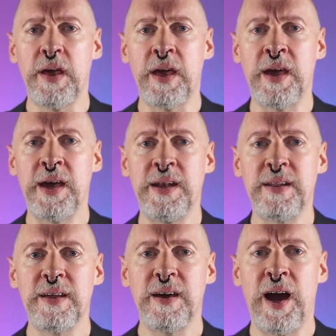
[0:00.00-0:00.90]

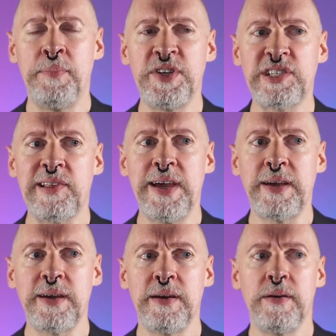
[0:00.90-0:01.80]
and I'm just
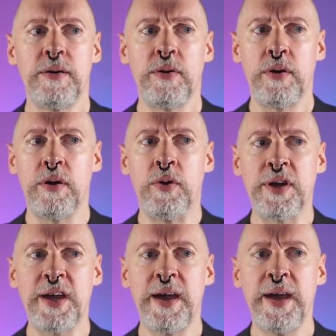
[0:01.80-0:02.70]
like,
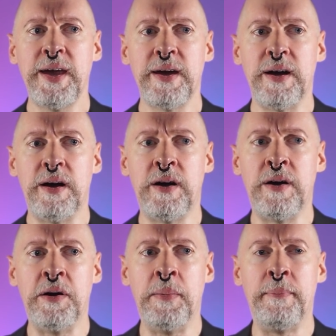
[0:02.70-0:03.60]
okay.
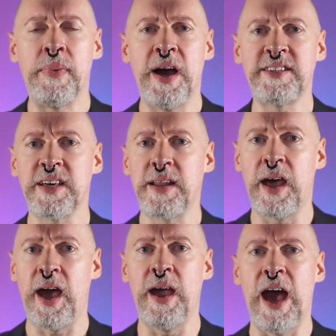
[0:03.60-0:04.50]
Um, I said,
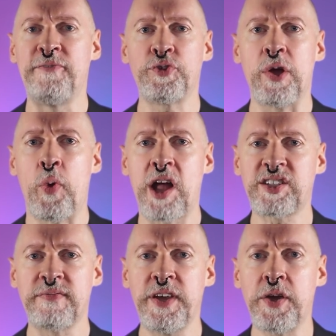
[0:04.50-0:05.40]
I, I, after I
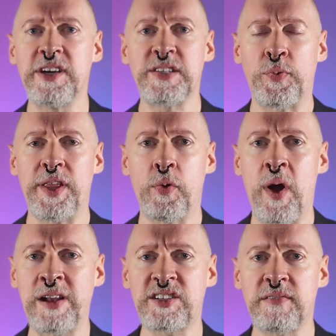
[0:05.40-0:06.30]
watched the video, I said, well, I
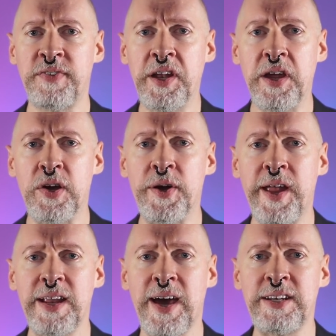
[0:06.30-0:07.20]
watched the video, and
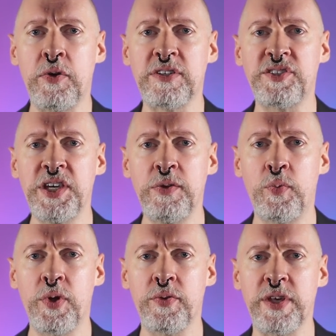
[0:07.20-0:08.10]
I, I don't see
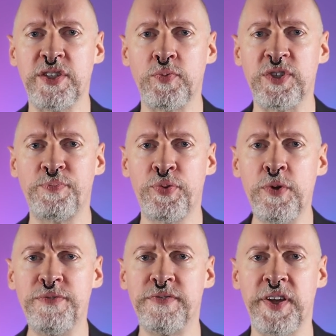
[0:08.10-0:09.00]
where this was
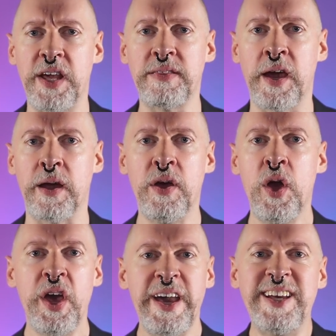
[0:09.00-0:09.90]
proof of anything.
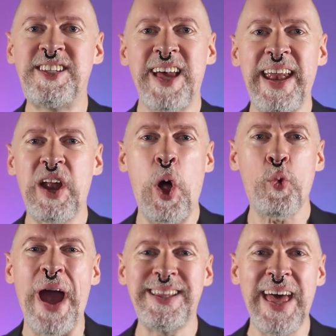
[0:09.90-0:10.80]
He said it all
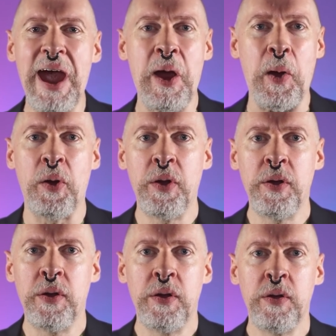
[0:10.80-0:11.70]
right there.
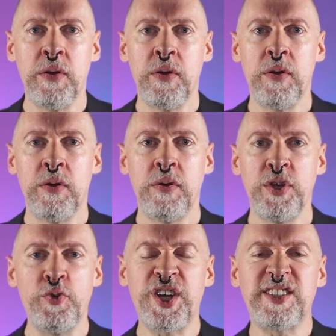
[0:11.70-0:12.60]

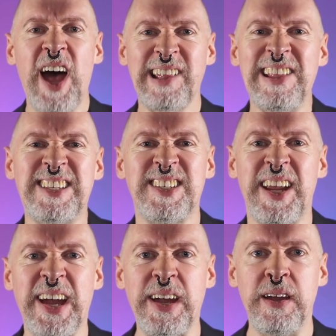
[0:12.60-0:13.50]
You're just not
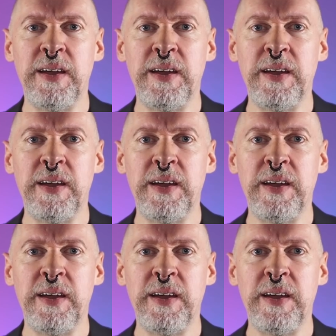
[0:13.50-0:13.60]
listening.